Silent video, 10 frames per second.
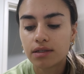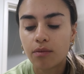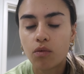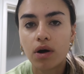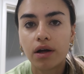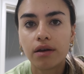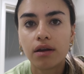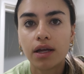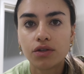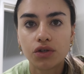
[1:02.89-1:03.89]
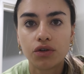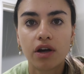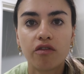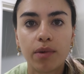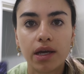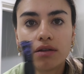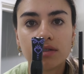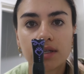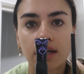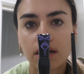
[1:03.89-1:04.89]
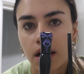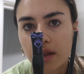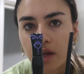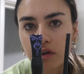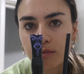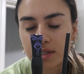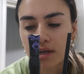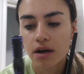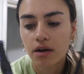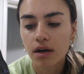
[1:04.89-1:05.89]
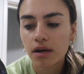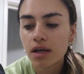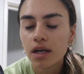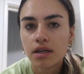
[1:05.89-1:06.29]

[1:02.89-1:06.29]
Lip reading: step 1 and 2 have been just like an eyeliner and mascara.